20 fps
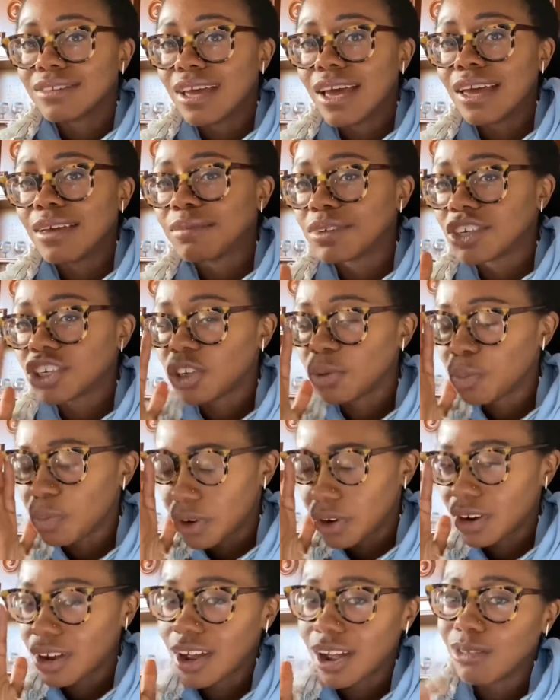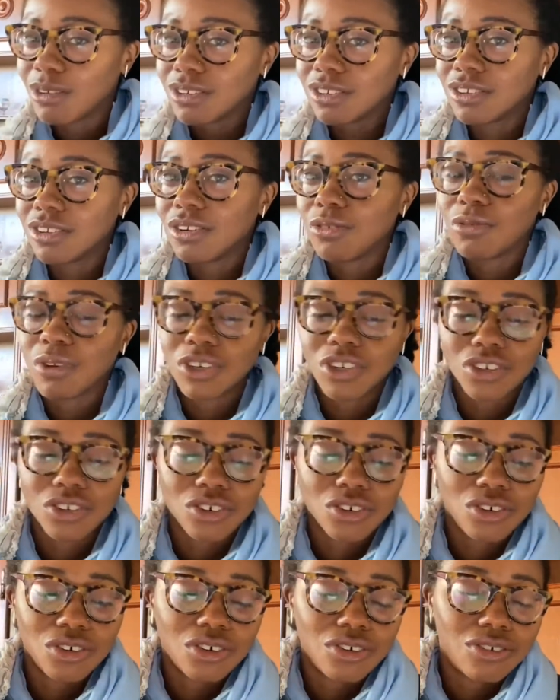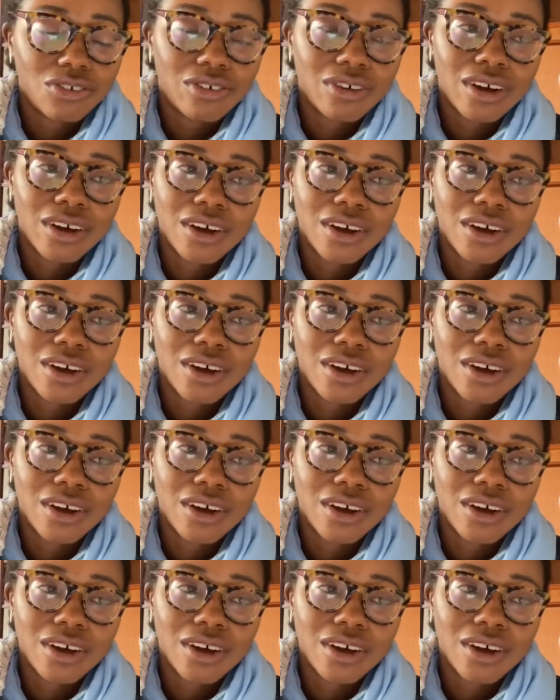I am a shipper. I was an original